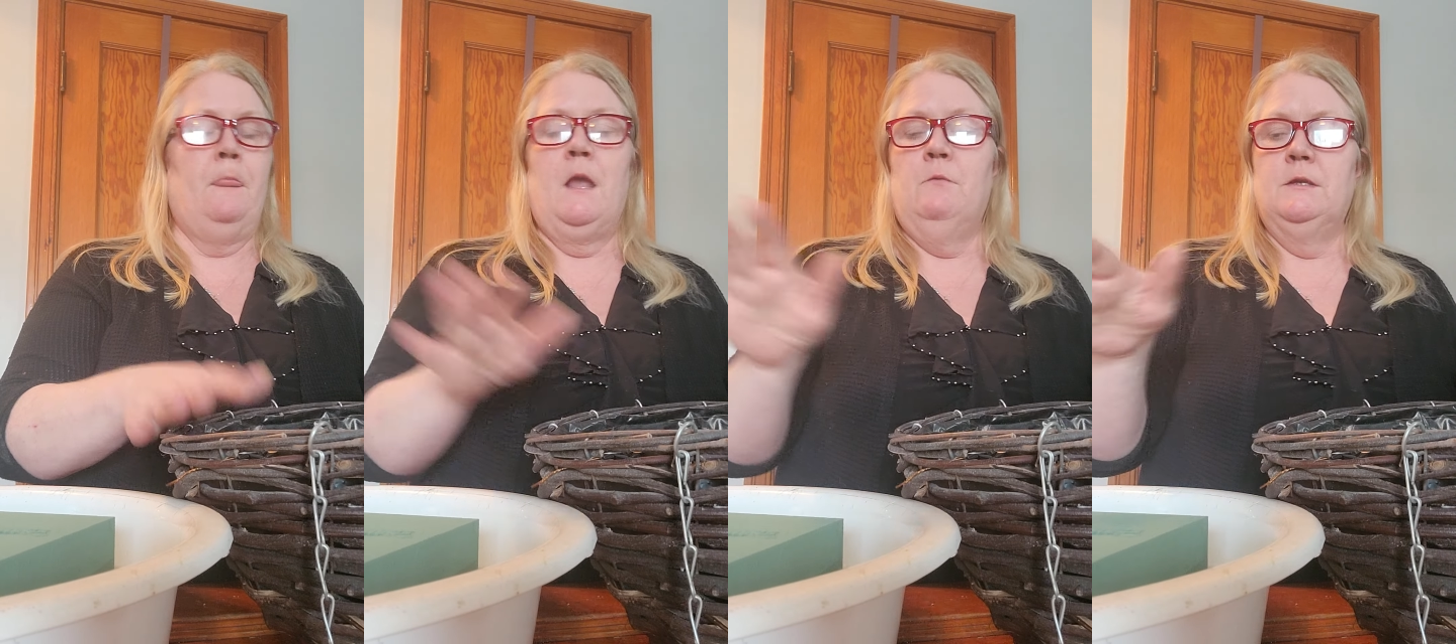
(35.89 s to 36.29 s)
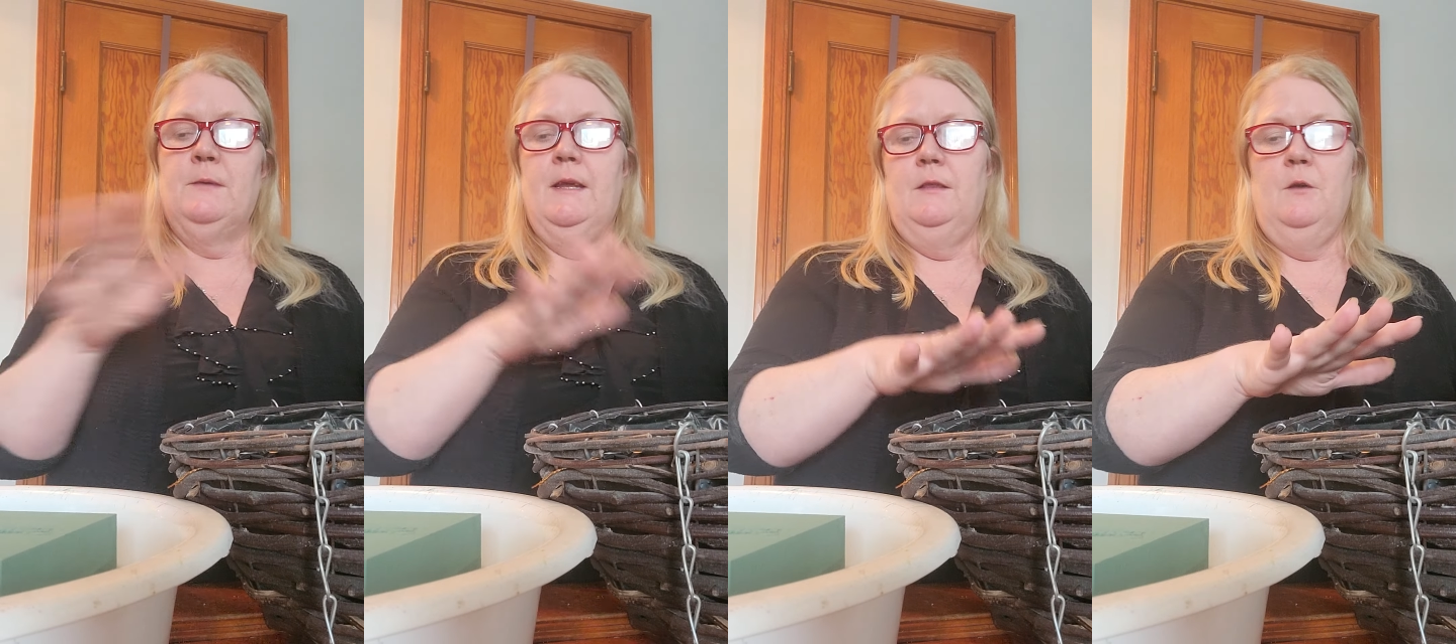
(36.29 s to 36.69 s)
Once we
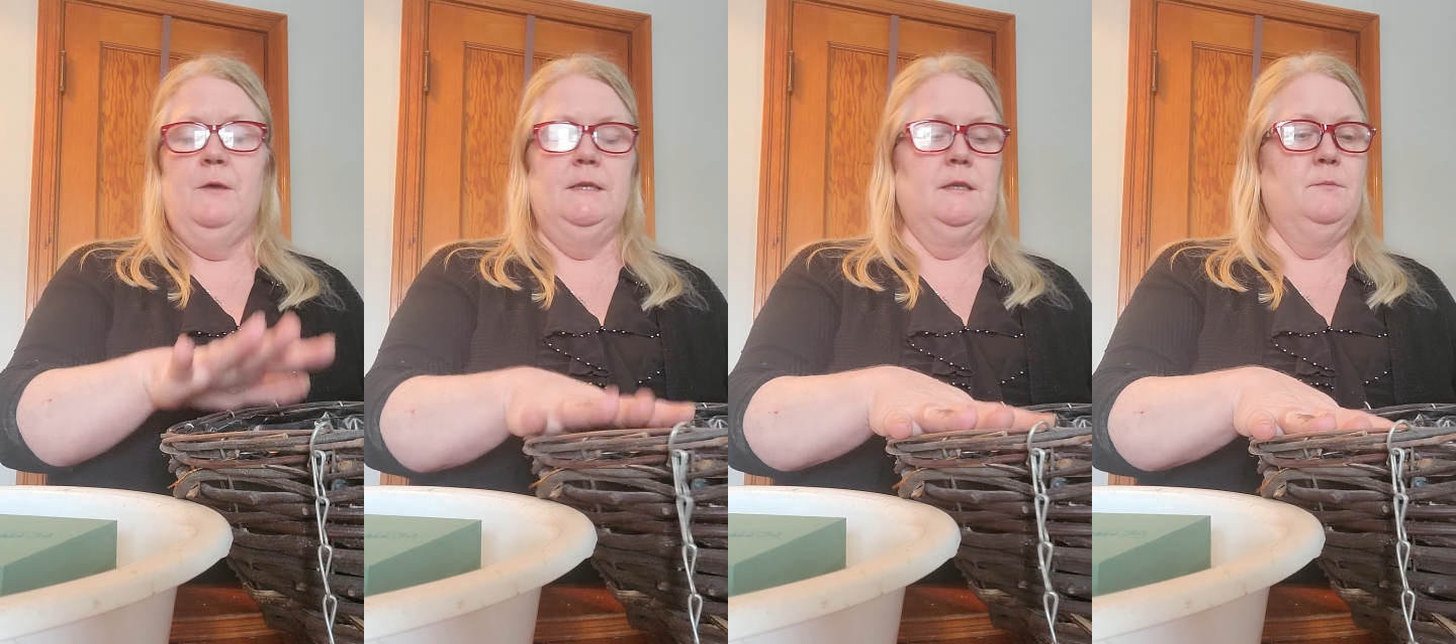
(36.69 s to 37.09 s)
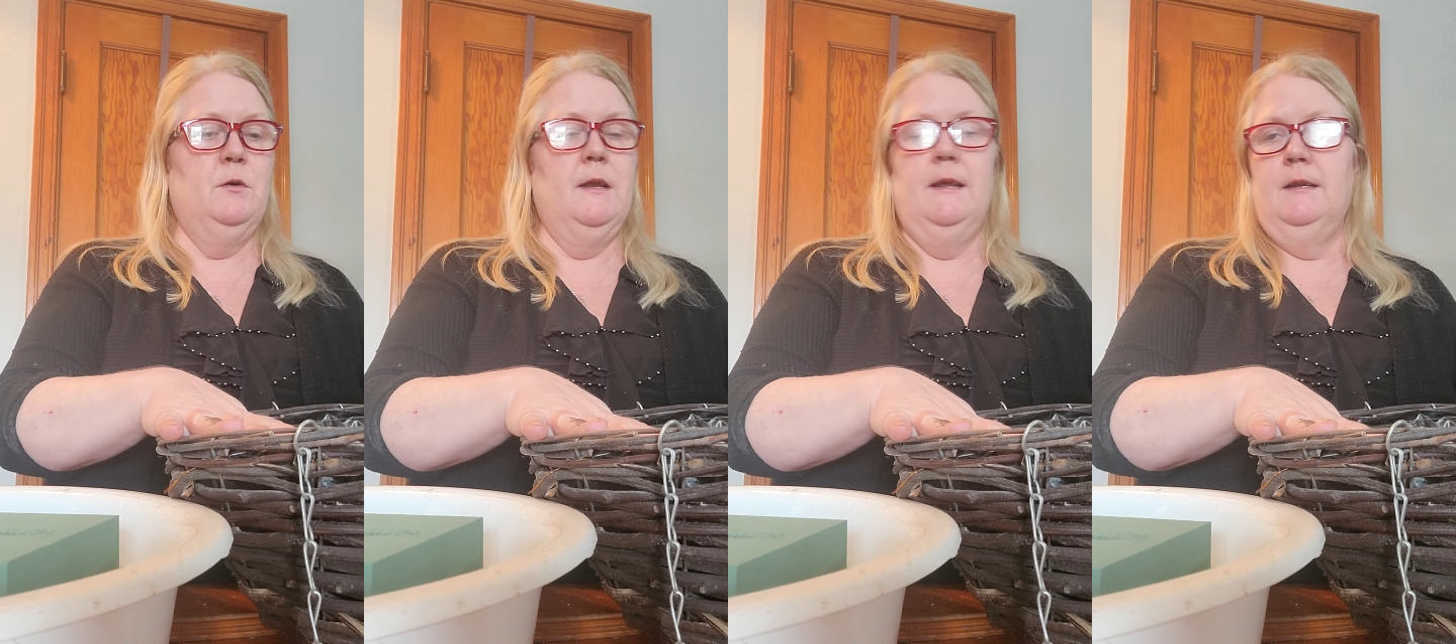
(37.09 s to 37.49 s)
get the Oasis
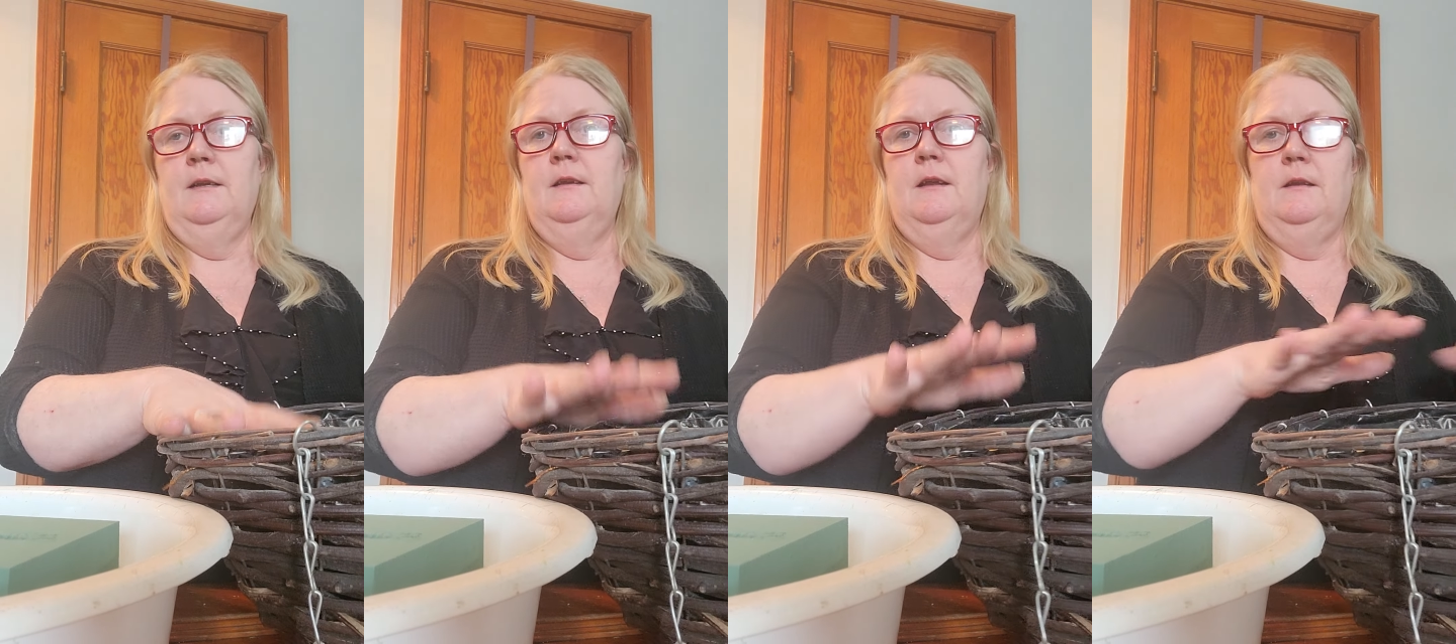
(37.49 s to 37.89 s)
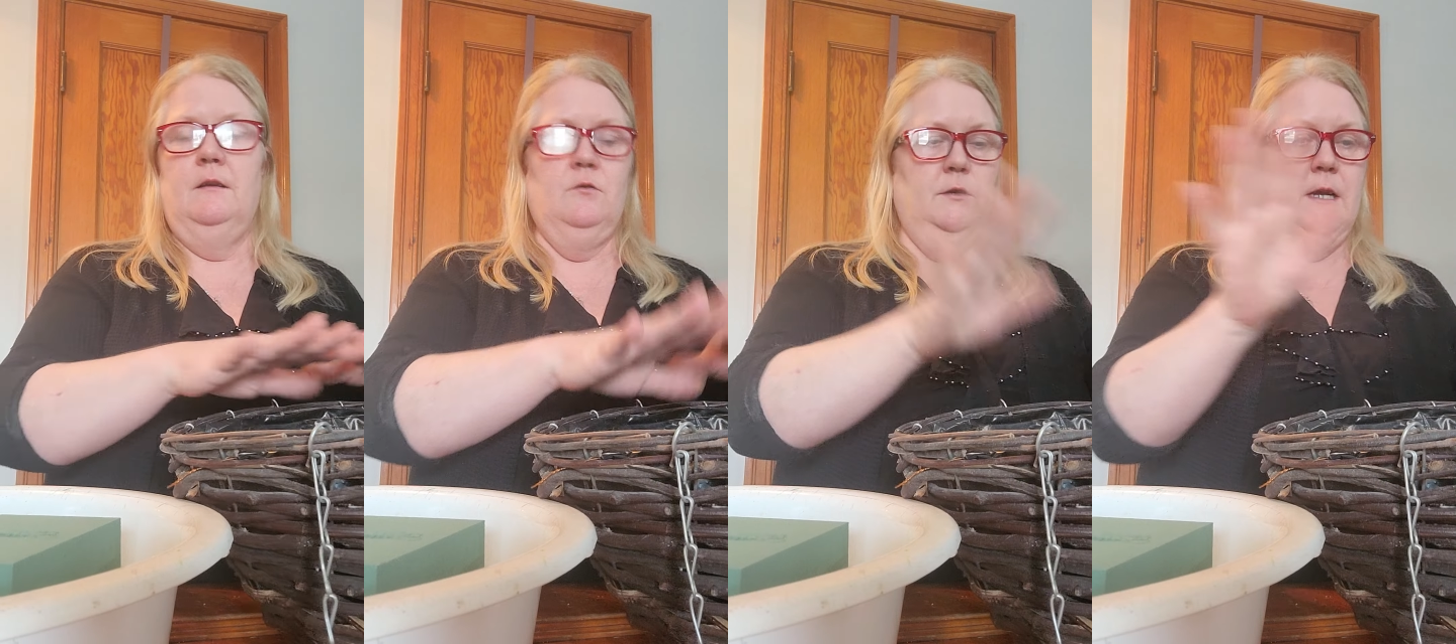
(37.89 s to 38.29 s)
put in it and
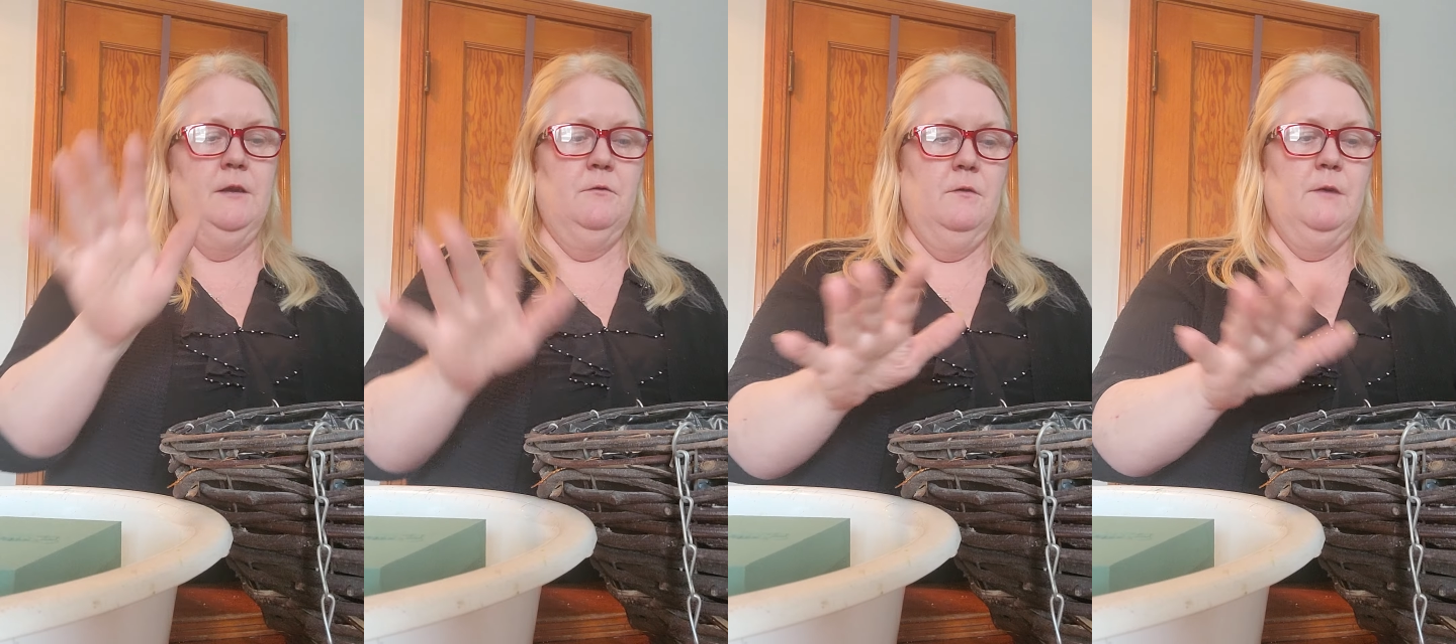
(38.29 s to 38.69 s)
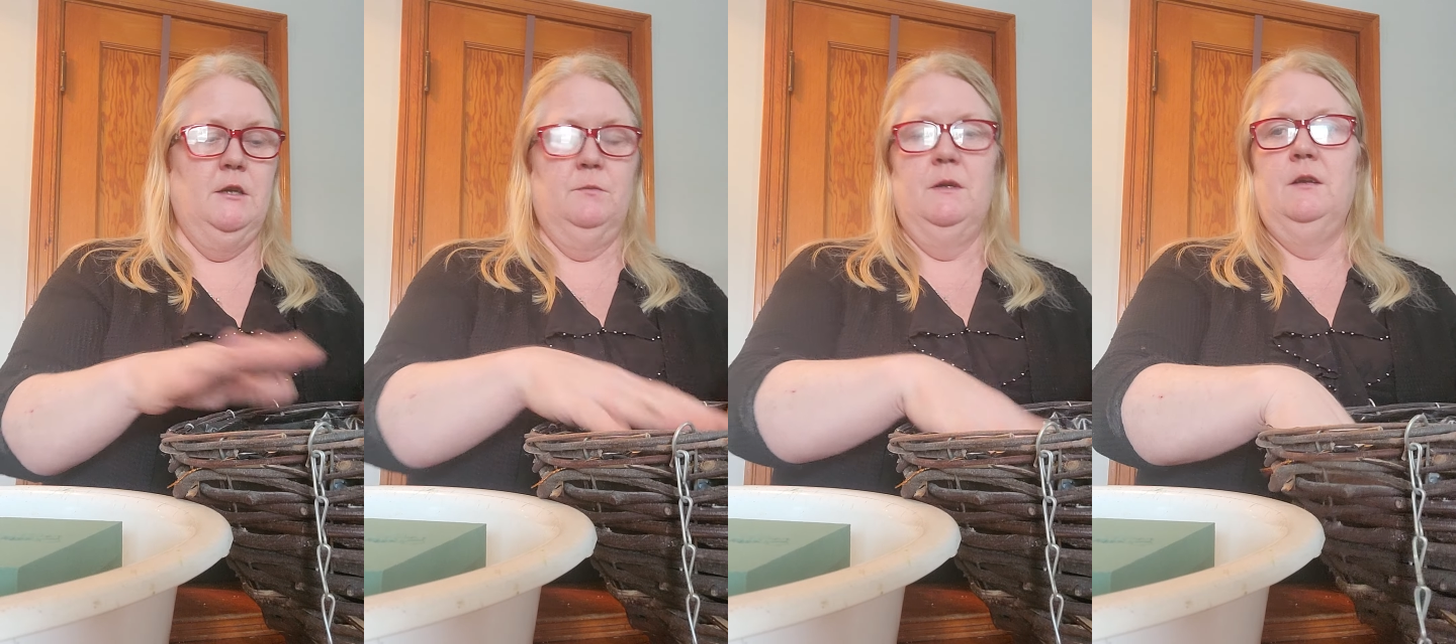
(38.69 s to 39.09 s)
you've done your
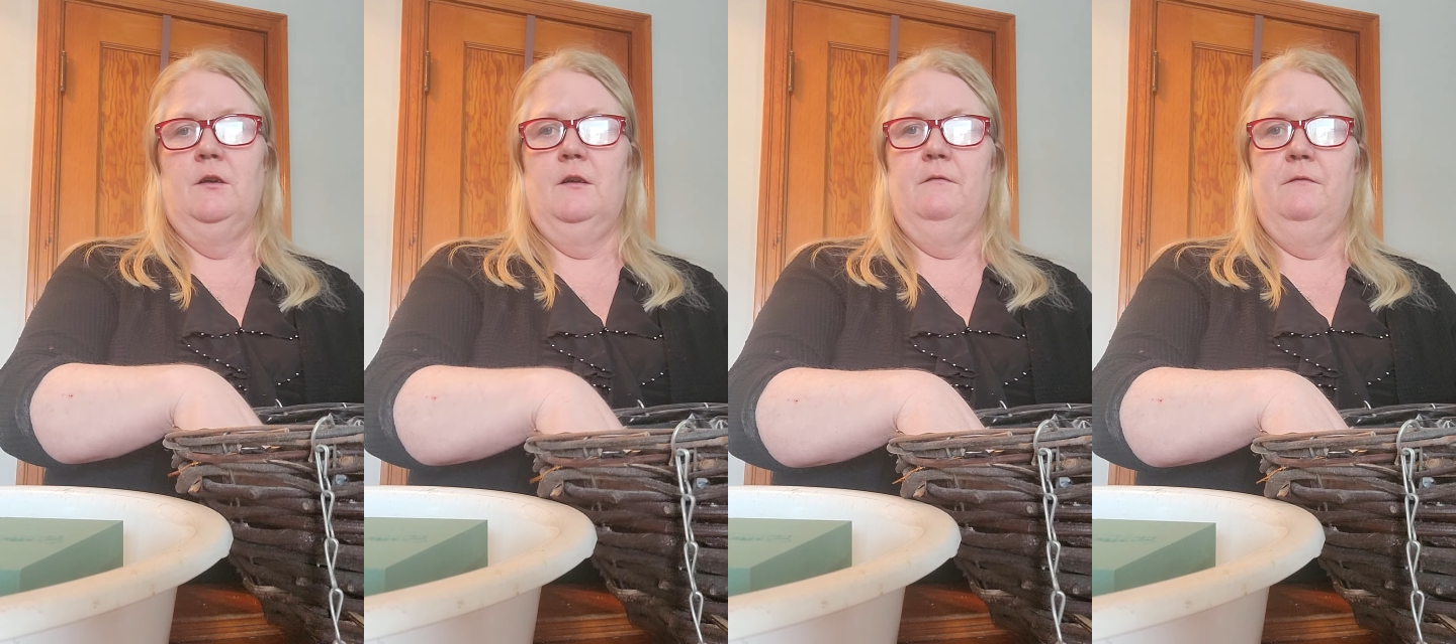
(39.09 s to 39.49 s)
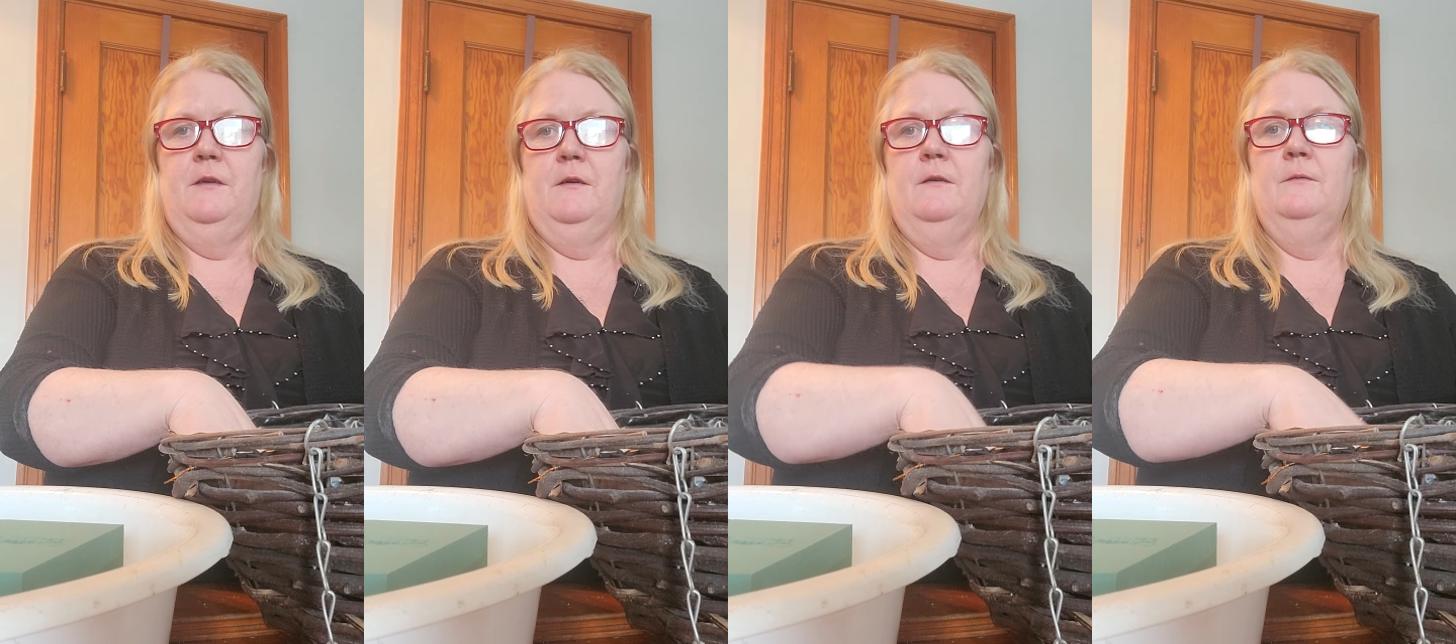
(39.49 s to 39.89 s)
arrangement, you're going to
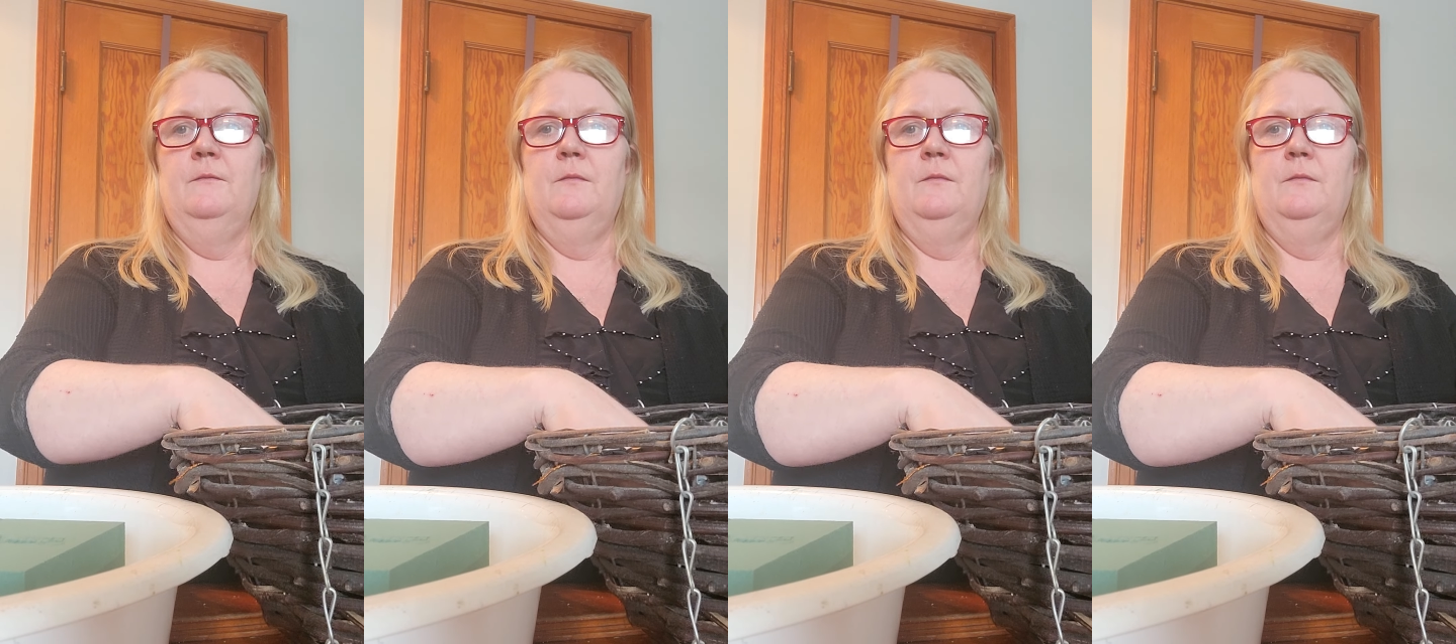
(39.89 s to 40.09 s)
fill